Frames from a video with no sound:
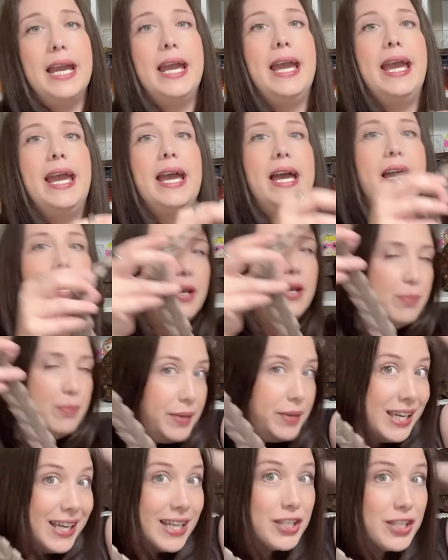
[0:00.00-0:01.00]
and
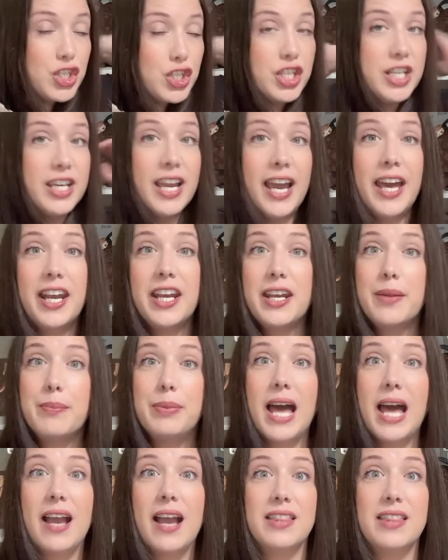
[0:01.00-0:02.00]
because she had it in
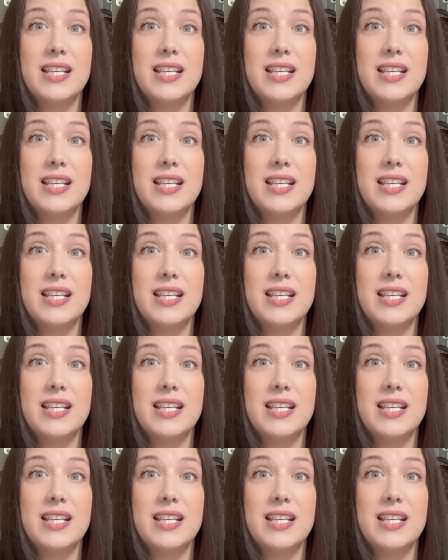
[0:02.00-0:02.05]
black,